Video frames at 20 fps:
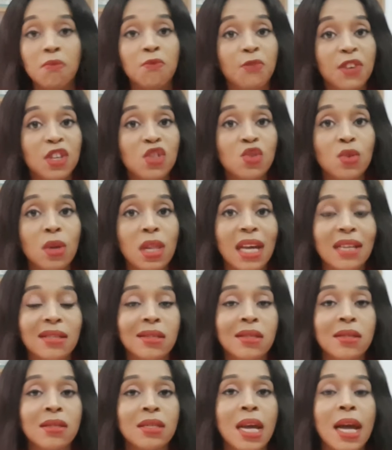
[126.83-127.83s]
virtual
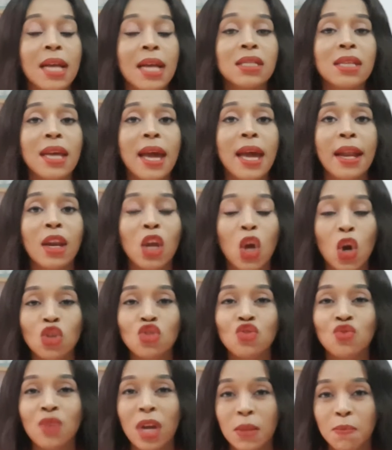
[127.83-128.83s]
assistants and
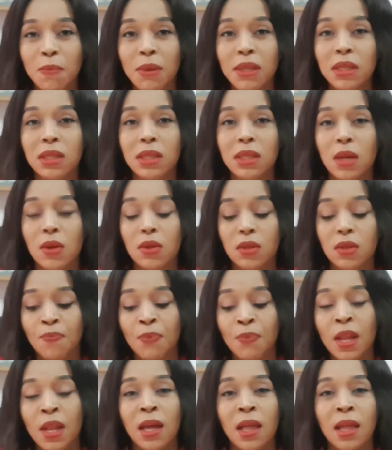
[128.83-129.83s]
contract personnel.
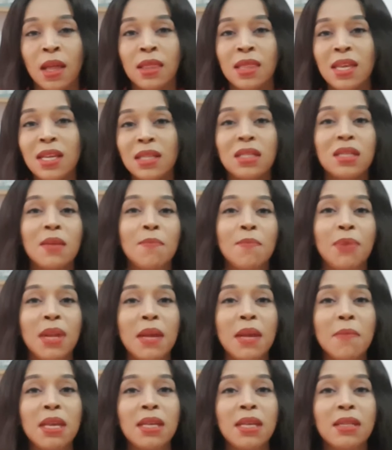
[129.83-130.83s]
This
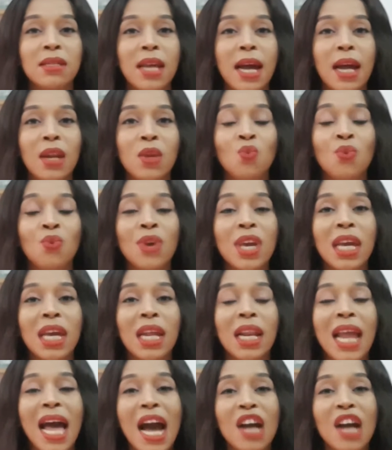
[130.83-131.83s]
simply means that we
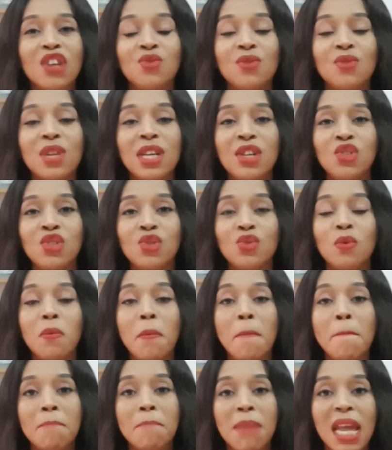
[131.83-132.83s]
can actually do
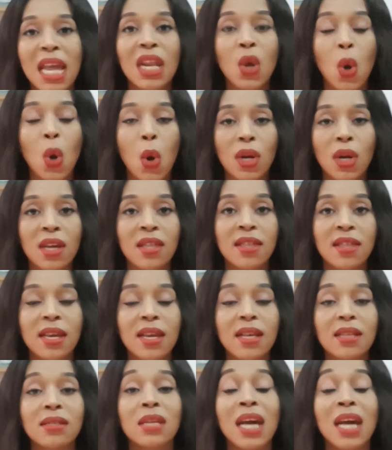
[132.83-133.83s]
many other
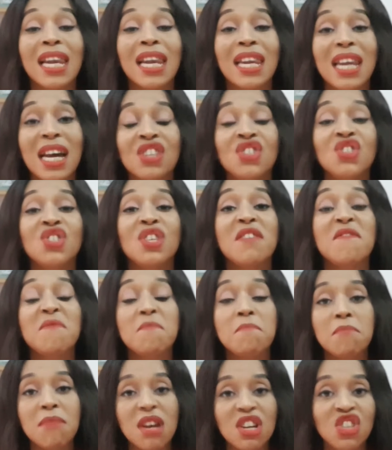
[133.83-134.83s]
things and achieve
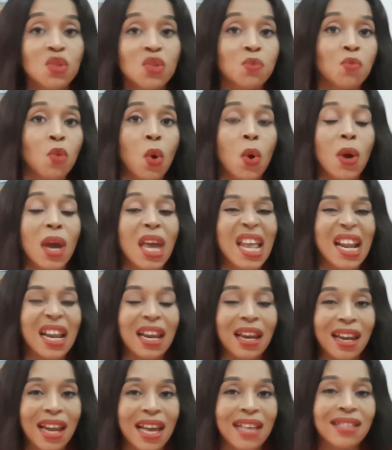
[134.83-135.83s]
much more
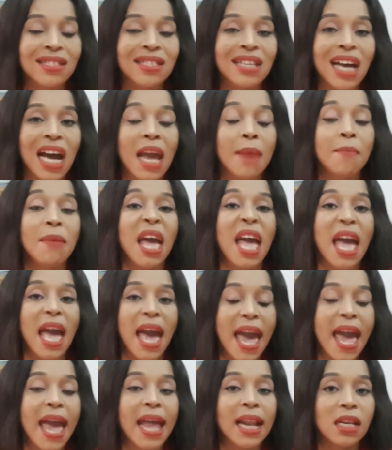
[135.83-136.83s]
in less time
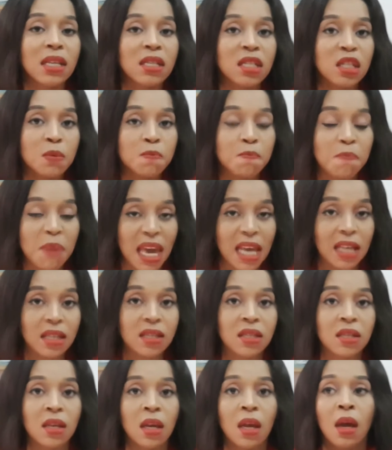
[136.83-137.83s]
and
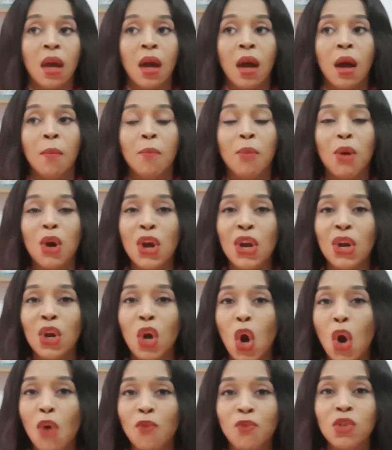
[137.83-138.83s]
space.
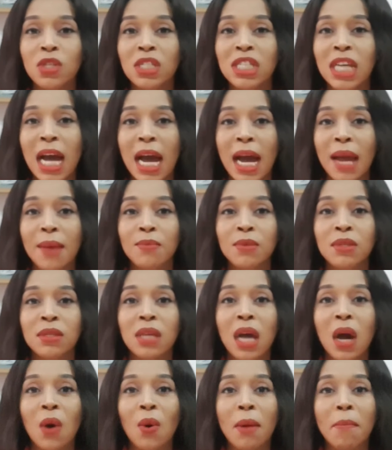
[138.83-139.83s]
But
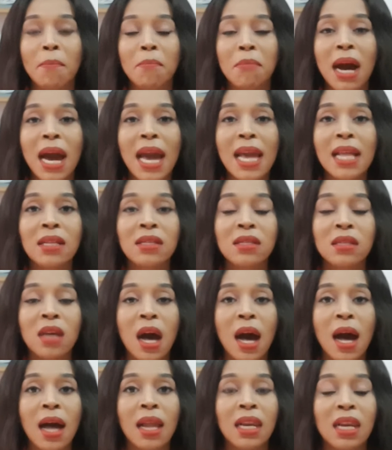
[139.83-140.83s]
oftentimes, our minds
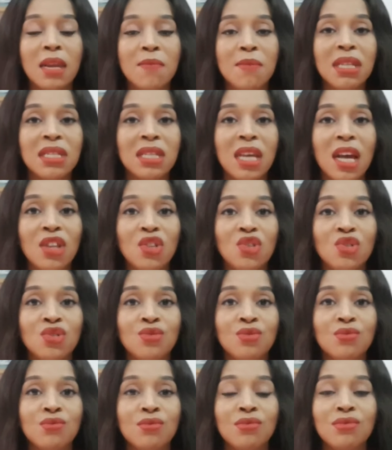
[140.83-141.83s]
are limited
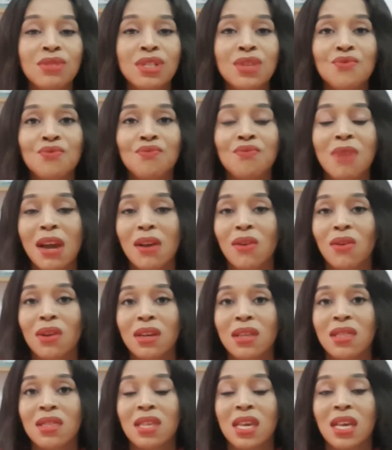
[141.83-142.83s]
to the
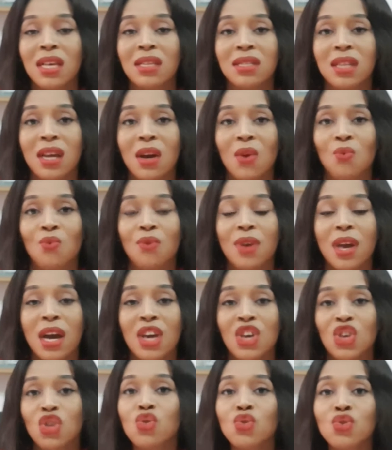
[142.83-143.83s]
regular things that we
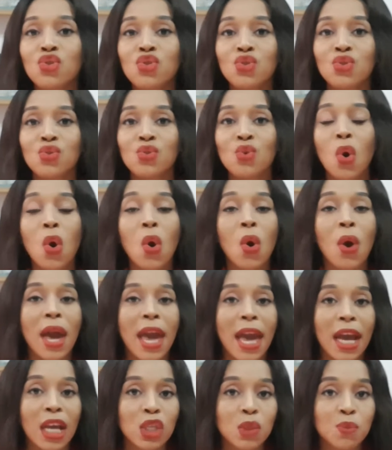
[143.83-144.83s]
are used to or
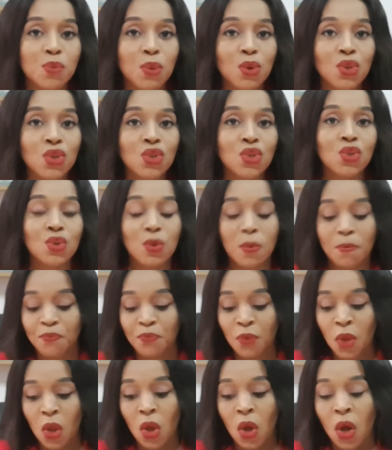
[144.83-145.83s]
exposed to.
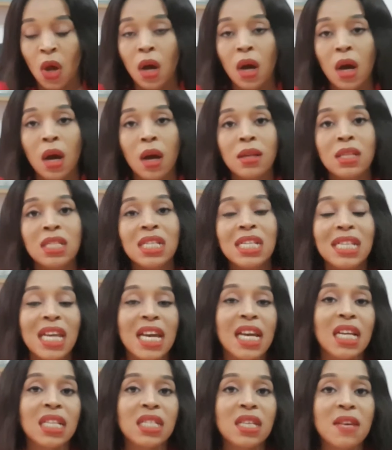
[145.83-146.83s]
The
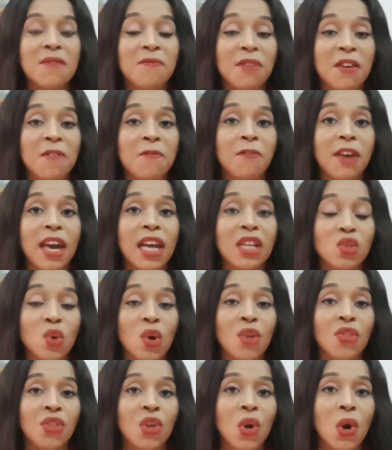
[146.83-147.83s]
negative effect,
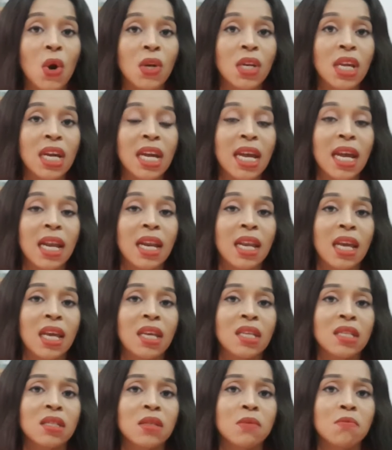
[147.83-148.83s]
on the other hand,
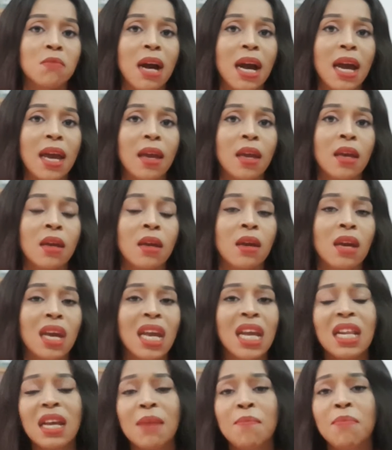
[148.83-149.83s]
is my
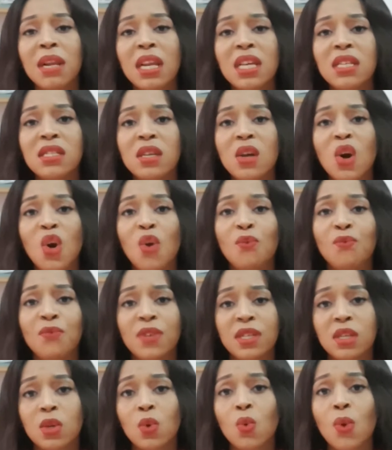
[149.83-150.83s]
inability of
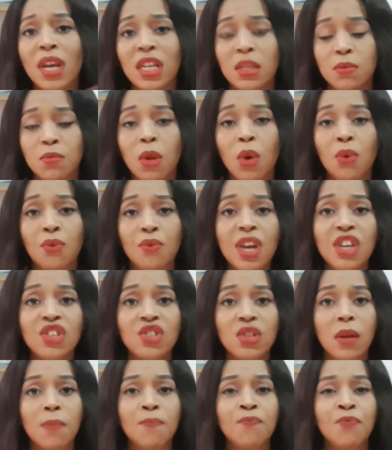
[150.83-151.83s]
physical
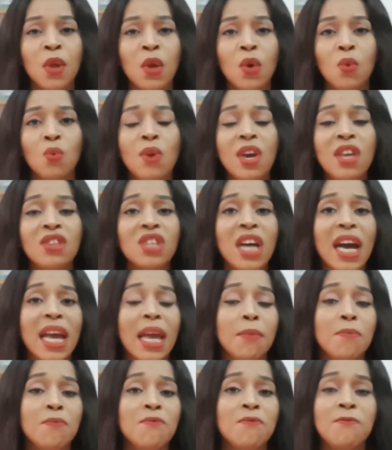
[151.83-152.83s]
exploration, which I
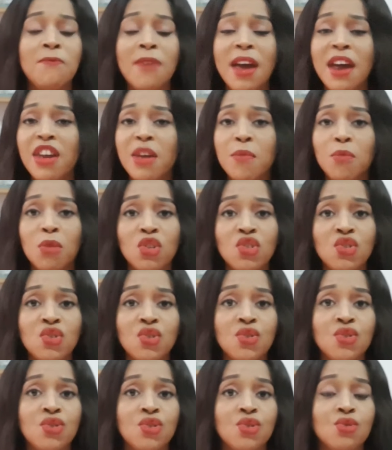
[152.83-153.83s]
am very
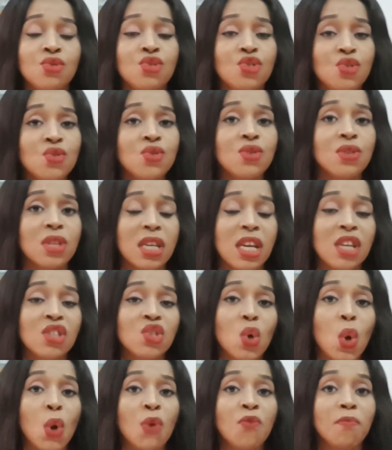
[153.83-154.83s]
much used to due to the
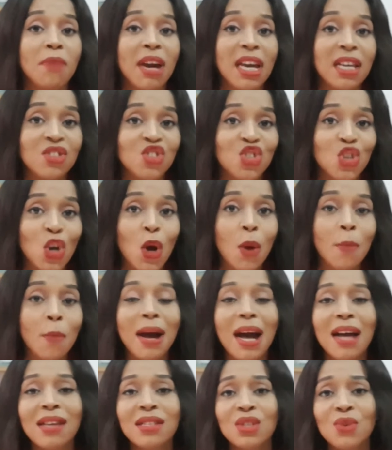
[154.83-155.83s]
nature of my
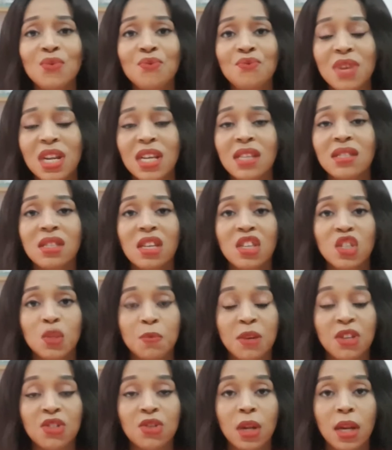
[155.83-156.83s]
job as a real estate
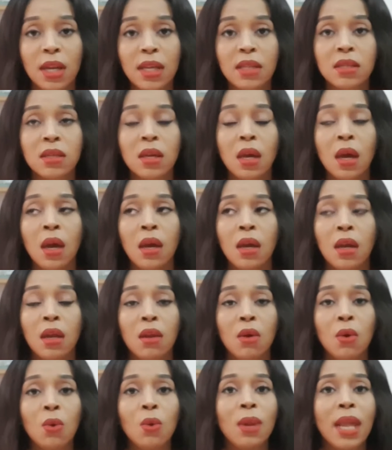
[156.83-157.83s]
specialist,
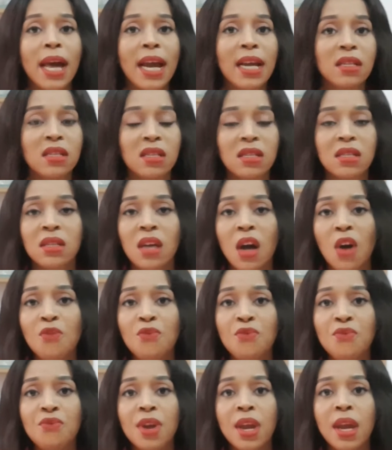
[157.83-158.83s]
like
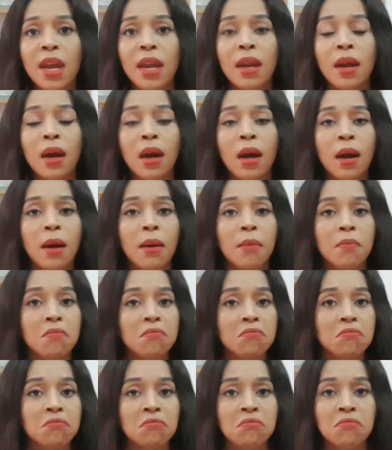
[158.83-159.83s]
discovering
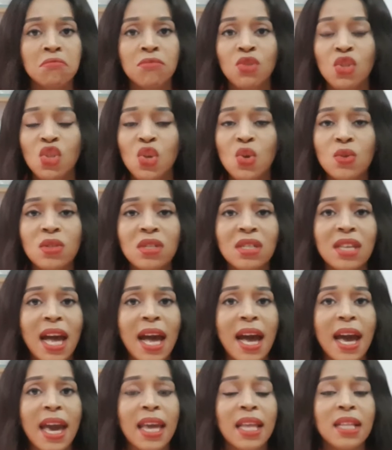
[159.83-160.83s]
new
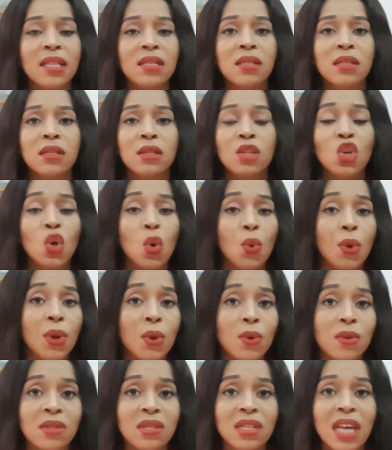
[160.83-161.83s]
sites,
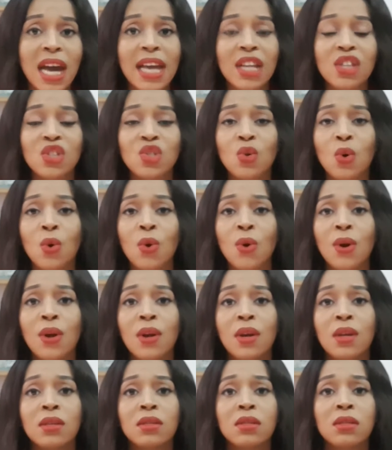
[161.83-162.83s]
going on site
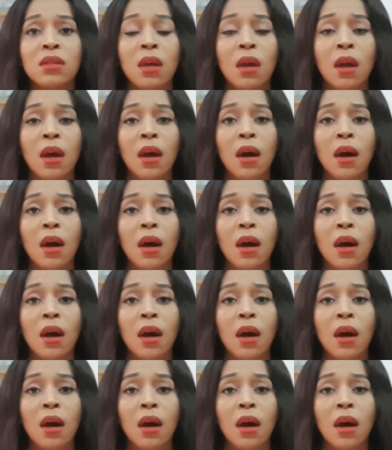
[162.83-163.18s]
tours,